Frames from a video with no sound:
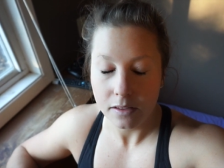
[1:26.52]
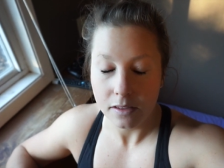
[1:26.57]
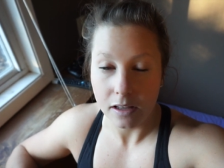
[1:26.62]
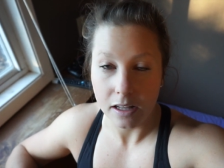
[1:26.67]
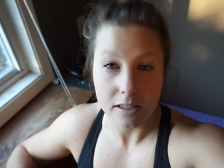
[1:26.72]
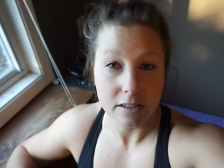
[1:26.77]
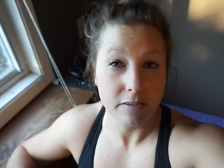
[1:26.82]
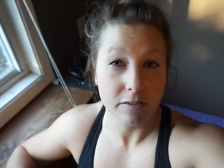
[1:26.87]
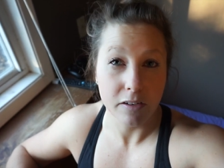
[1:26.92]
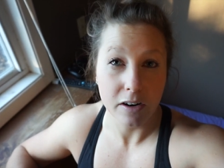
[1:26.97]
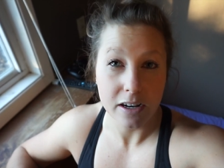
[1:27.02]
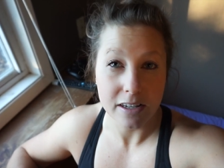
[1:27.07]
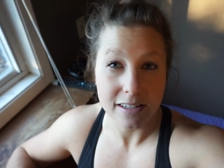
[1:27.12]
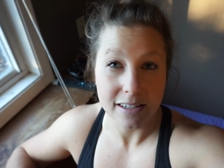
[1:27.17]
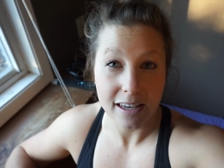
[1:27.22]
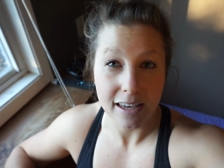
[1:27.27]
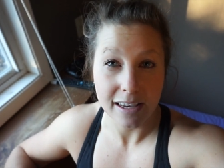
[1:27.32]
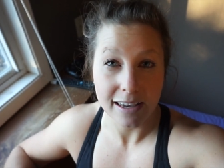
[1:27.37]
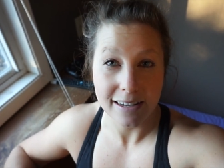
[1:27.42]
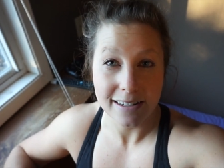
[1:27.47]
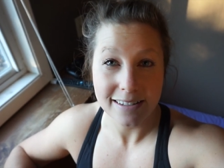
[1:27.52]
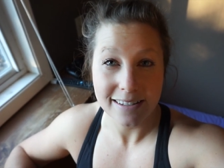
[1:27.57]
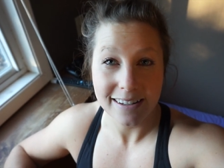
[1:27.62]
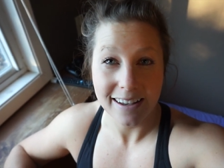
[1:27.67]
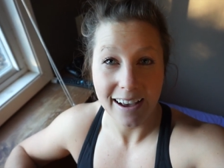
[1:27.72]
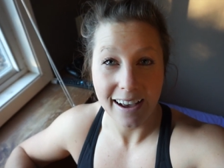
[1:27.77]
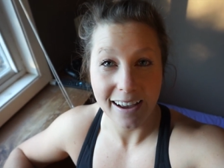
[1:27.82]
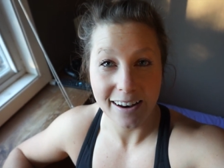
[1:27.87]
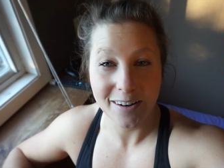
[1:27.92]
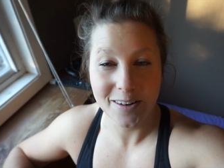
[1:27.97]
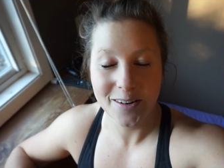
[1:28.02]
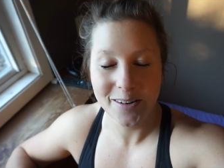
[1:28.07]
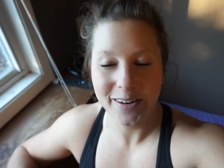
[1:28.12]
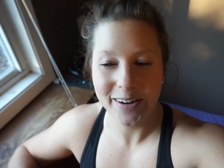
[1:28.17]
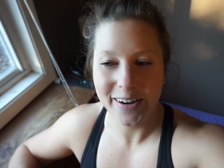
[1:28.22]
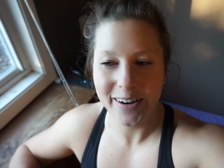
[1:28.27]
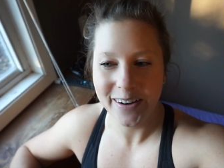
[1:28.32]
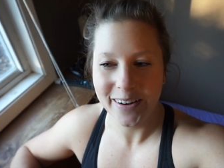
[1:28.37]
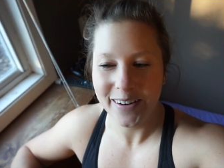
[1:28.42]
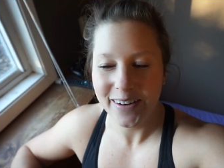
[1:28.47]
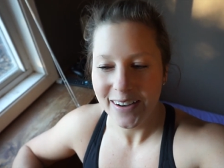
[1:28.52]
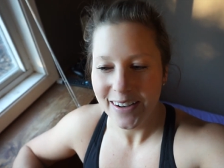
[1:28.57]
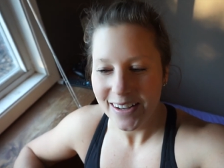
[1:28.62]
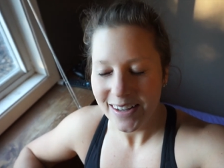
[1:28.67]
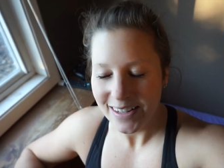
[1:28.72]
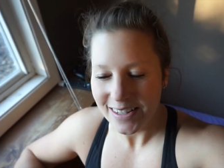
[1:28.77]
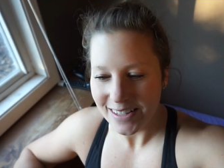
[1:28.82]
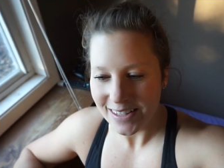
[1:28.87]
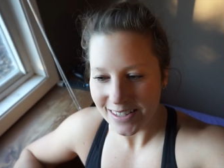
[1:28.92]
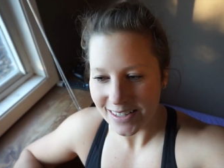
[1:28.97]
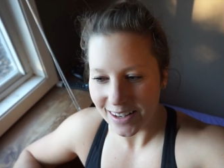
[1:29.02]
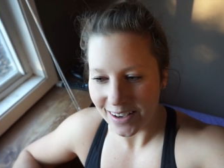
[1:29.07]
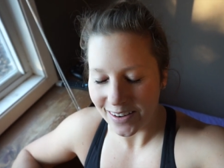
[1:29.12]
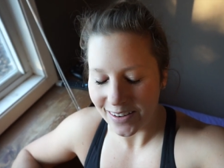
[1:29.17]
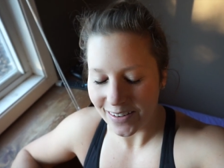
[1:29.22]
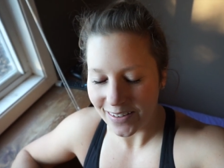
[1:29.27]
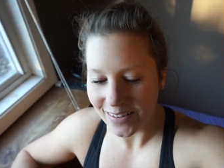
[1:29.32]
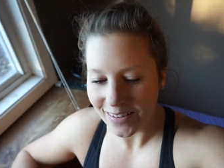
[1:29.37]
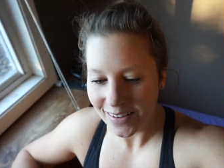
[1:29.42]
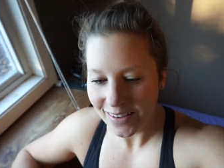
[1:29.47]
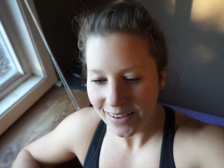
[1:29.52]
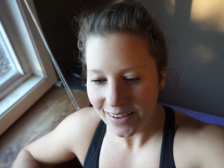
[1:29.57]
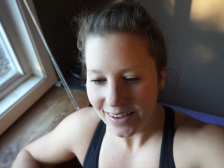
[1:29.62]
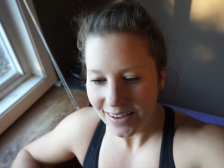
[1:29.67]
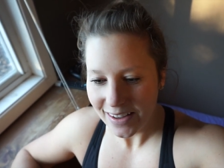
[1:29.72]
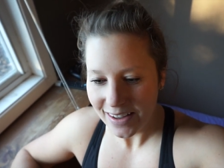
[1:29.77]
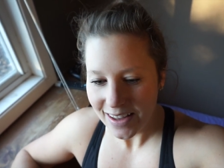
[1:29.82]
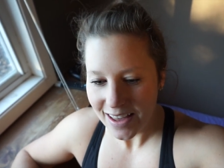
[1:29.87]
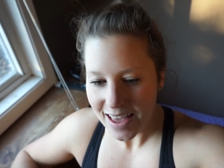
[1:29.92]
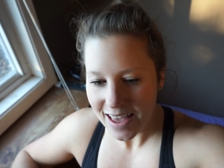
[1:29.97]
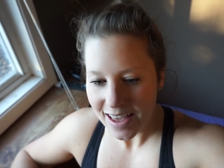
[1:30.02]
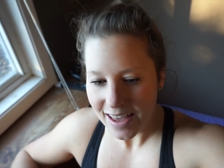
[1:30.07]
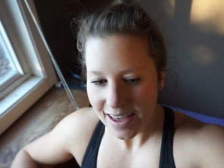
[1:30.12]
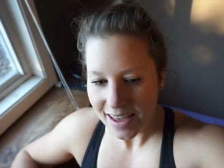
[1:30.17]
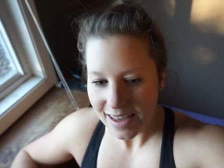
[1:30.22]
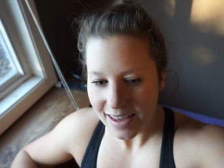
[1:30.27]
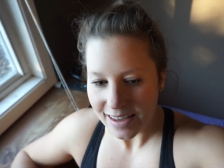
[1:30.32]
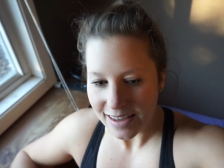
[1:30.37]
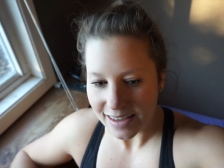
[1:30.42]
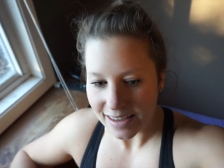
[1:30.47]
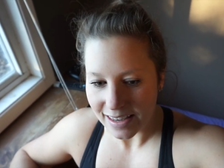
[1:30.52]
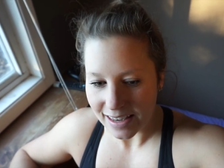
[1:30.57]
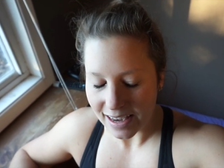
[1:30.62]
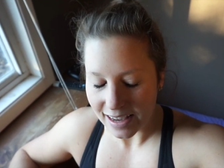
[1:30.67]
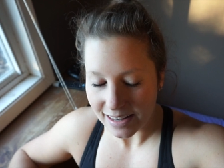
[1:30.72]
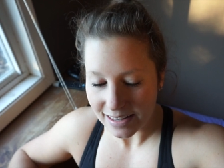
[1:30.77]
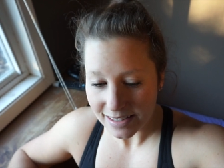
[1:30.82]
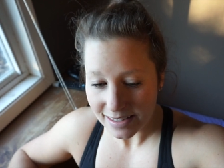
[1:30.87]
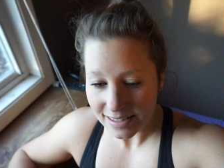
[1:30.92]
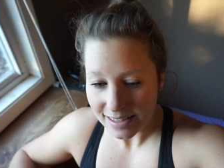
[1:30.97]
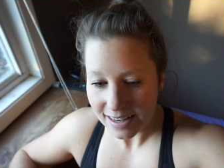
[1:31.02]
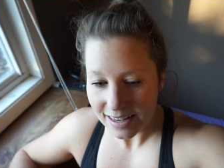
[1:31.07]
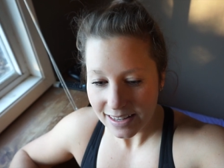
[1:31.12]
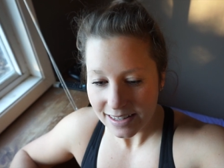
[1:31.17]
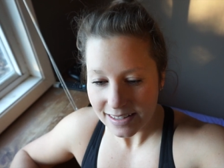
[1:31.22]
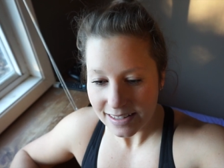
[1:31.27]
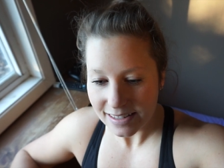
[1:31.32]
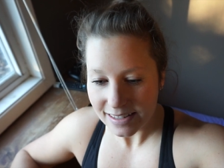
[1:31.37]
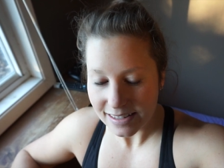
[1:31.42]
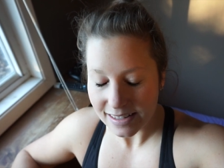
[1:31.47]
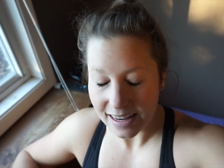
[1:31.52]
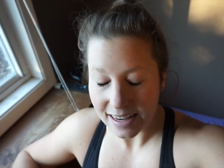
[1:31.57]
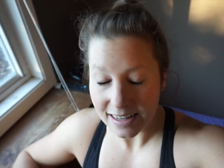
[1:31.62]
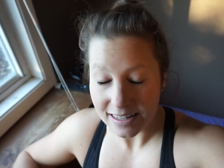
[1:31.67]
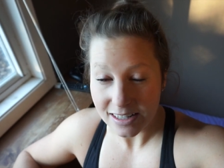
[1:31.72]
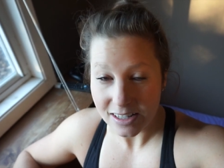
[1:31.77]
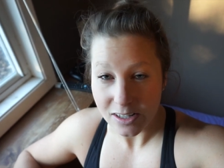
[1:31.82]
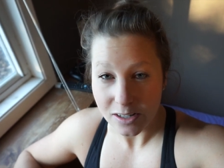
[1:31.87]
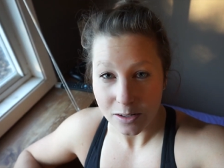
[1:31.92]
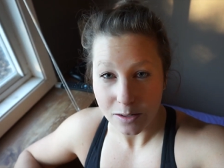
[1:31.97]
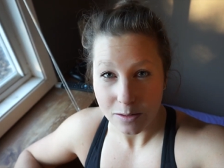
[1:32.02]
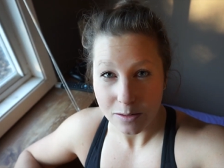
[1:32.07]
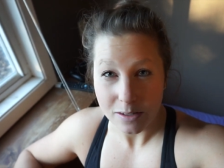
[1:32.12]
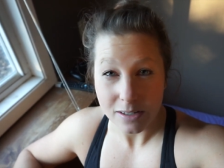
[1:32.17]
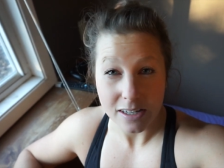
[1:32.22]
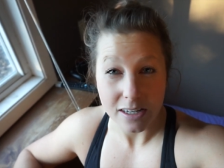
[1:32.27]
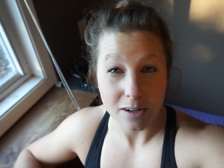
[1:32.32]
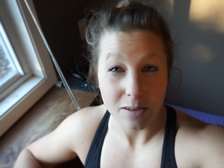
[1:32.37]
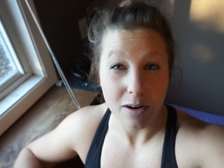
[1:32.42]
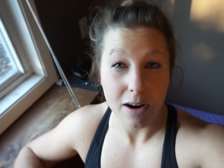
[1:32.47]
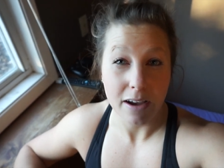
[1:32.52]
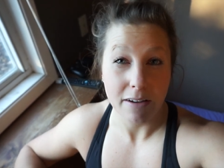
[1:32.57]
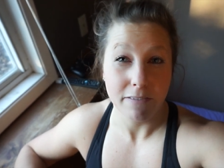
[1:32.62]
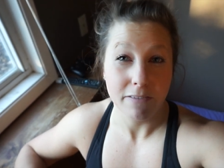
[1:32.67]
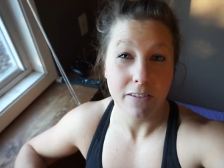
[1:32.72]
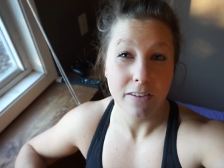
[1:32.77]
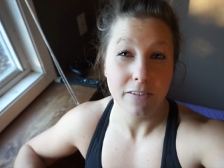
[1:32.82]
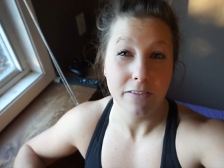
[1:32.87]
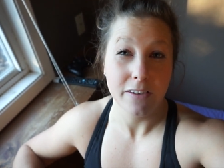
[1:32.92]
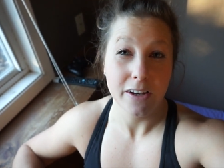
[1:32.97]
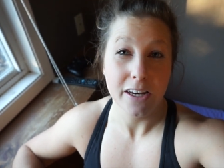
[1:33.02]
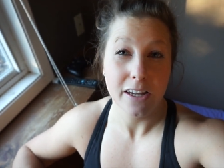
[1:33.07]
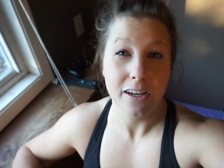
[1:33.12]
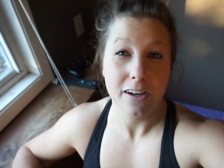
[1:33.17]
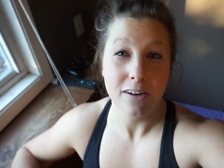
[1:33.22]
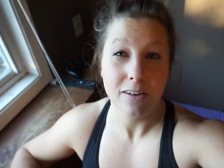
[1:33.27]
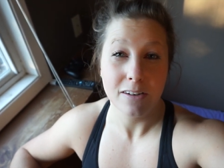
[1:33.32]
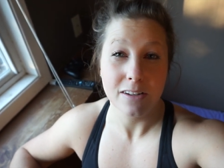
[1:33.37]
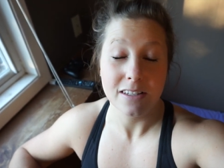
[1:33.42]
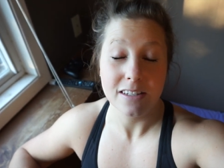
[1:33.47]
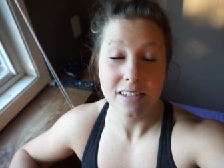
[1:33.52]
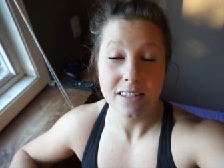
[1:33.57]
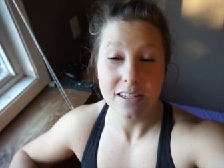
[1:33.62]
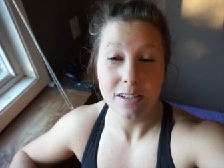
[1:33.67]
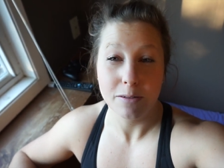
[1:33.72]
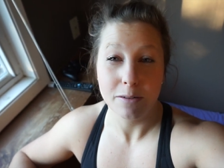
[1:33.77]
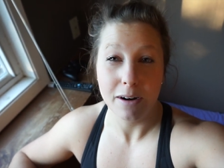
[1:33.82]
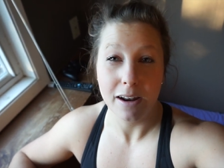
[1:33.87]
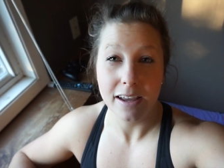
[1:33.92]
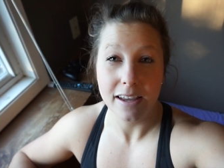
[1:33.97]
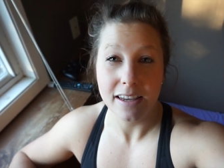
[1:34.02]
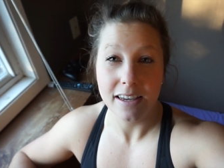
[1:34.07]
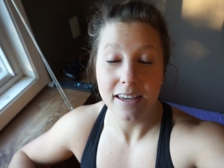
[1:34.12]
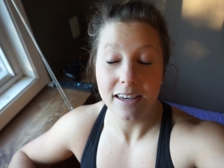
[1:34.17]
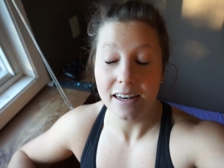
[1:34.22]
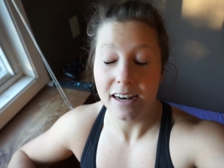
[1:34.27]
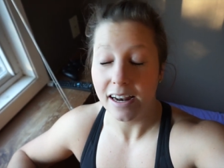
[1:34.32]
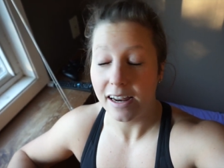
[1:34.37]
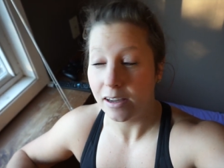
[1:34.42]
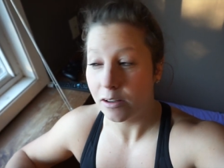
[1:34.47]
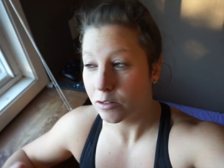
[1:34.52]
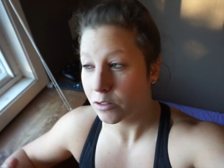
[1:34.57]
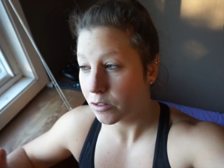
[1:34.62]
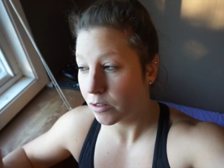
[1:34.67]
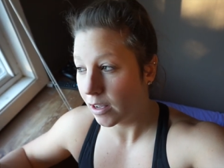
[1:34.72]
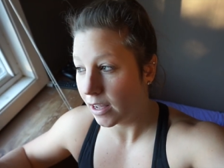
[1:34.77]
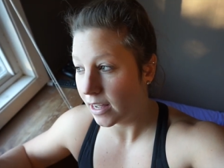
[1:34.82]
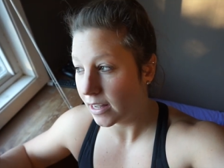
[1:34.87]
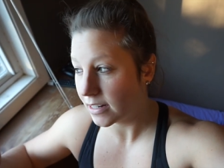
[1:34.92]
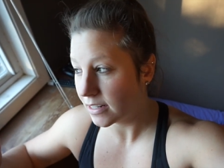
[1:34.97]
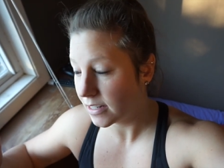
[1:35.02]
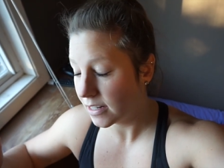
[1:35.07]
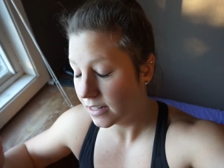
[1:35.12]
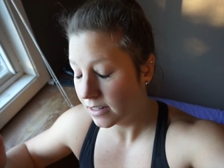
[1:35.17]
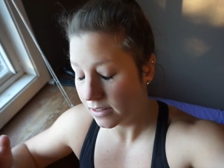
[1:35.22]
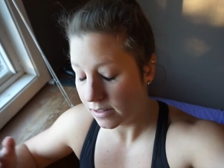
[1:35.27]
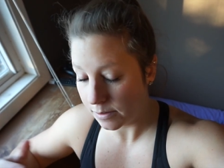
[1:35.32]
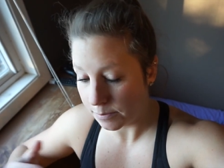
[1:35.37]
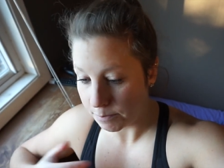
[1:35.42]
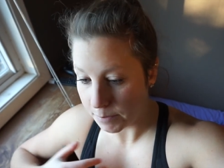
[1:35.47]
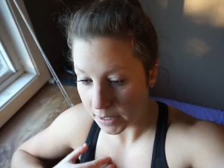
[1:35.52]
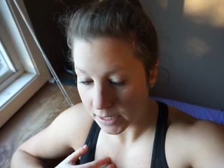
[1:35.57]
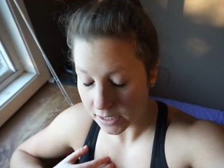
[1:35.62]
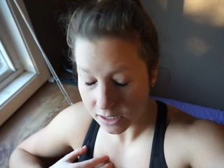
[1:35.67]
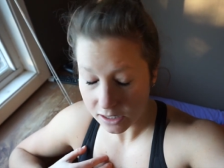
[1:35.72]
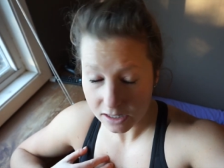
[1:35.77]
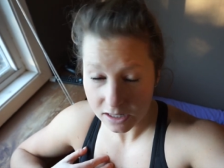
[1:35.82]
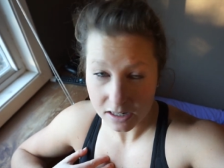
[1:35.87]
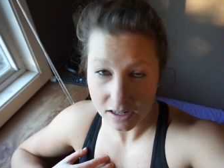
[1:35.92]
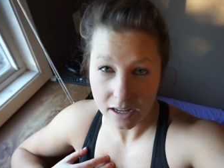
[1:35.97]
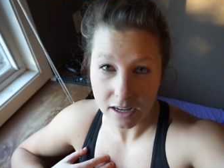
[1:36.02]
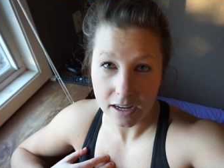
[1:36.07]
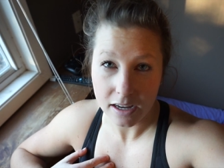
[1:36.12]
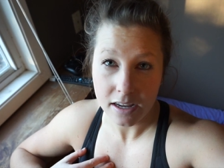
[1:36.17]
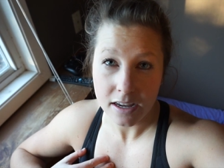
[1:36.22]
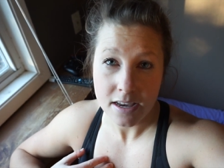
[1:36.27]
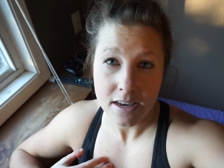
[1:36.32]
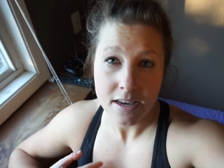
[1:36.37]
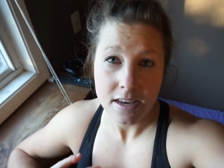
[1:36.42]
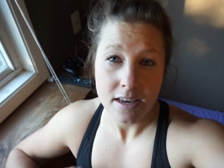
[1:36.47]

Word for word: lots of rice cakes. I don't know. So yes, stay tuned, stick around for the video and see what I eat. I also got to bench today.